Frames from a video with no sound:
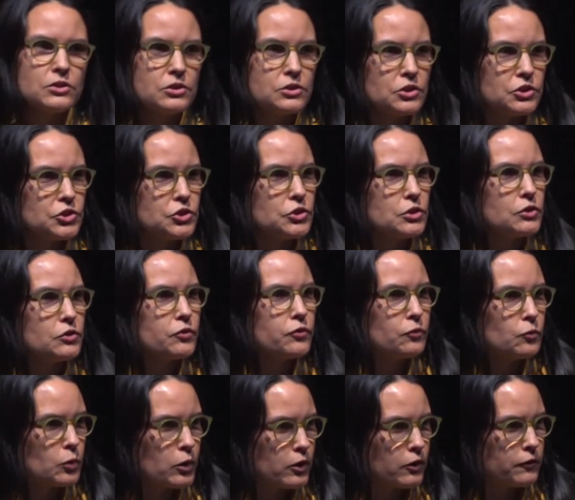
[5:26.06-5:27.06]
Indigenous
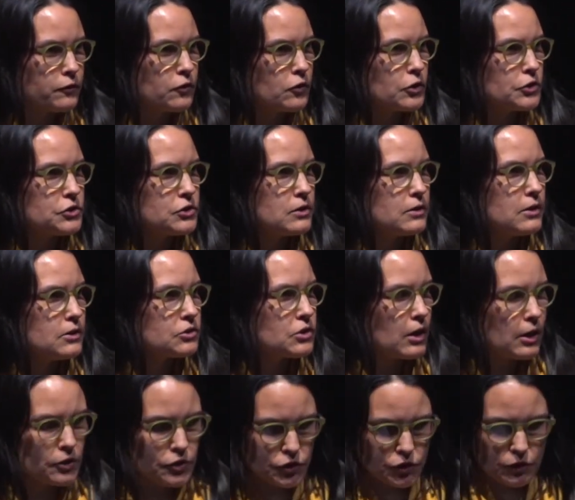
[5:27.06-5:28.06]
workforce in this
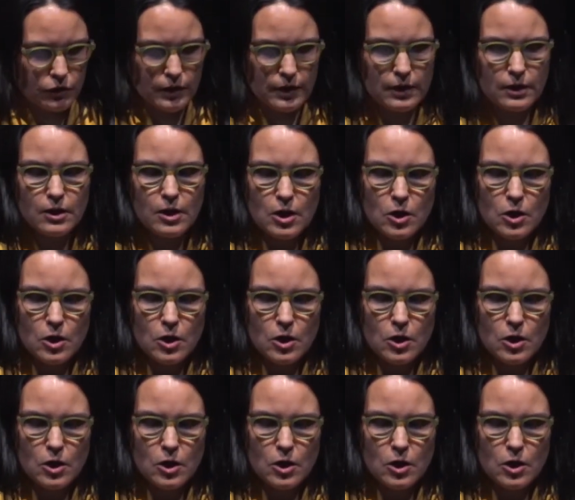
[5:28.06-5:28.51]
country